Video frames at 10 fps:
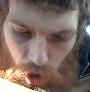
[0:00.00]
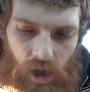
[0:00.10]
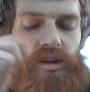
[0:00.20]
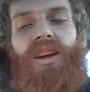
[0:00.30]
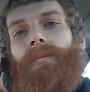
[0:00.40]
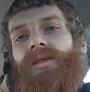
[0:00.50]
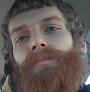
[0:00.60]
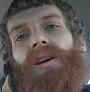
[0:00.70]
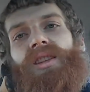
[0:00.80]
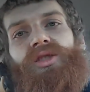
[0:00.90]
and keep
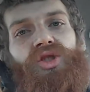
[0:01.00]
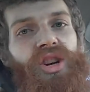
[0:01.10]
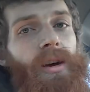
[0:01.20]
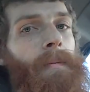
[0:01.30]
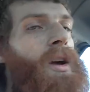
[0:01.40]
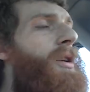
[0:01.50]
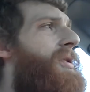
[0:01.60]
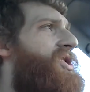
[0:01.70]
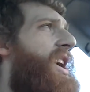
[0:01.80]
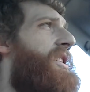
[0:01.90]
spitting and shit.
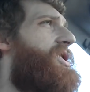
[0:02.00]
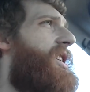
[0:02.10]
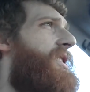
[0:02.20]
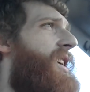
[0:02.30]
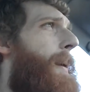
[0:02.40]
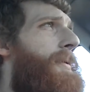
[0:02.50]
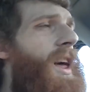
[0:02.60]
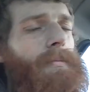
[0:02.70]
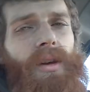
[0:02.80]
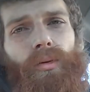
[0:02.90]
Which actually, on top of
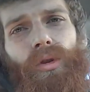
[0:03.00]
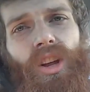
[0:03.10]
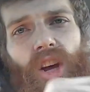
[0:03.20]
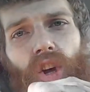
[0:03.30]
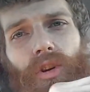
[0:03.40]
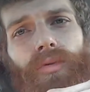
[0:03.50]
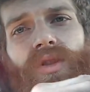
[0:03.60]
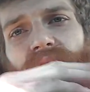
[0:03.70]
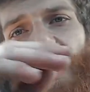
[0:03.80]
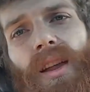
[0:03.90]
that, I'm not really a
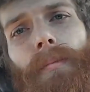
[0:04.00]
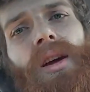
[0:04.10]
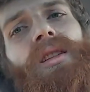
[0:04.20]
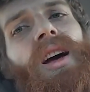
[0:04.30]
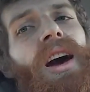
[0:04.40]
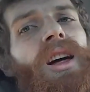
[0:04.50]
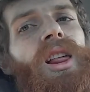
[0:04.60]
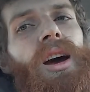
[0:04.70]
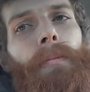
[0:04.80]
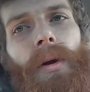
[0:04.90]
huge fan of mint. Like, I
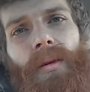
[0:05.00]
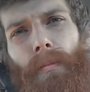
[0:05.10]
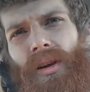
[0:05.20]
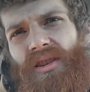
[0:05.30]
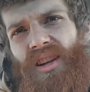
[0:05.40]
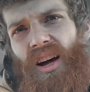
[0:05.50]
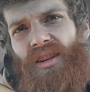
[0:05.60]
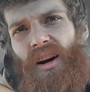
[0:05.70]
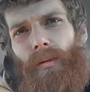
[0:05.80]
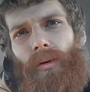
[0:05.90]
like mint. Mint's not
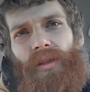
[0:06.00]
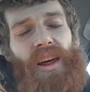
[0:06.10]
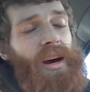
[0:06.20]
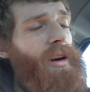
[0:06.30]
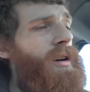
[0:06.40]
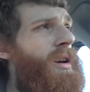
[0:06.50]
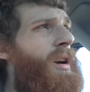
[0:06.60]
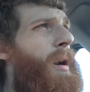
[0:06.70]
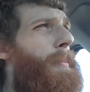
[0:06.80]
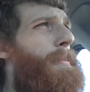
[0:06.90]
a terrible thing.
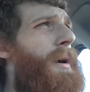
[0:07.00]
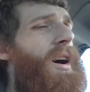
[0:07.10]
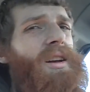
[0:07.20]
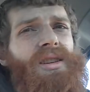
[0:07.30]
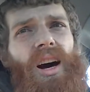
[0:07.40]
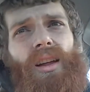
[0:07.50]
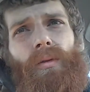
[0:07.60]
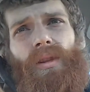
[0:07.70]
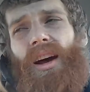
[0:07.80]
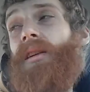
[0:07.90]
But I
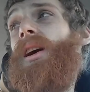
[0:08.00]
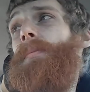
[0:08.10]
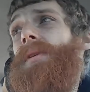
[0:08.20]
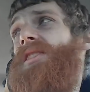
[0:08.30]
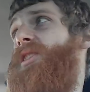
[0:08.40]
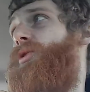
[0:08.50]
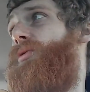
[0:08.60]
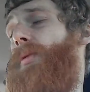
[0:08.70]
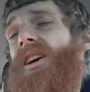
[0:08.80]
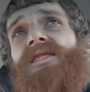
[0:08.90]
don't like minty
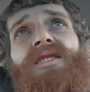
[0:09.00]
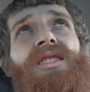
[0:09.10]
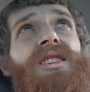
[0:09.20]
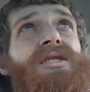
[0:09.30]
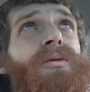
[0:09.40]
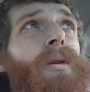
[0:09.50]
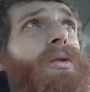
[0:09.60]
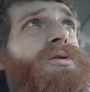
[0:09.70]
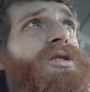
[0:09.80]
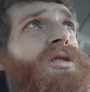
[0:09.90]
toothpaste. It's
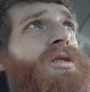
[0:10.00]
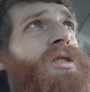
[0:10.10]
gross.